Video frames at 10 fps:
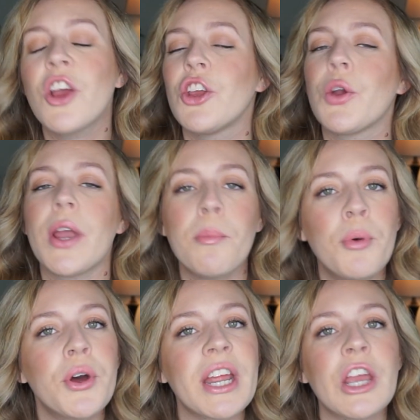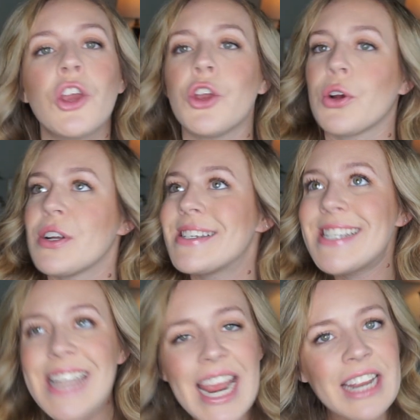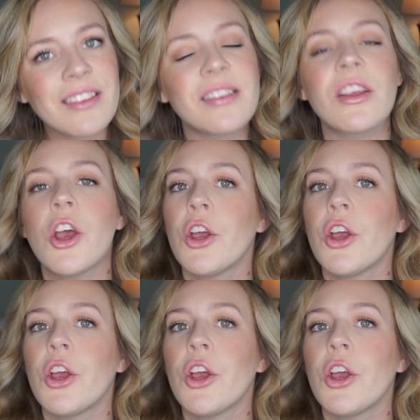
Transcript: you're inputting your dates,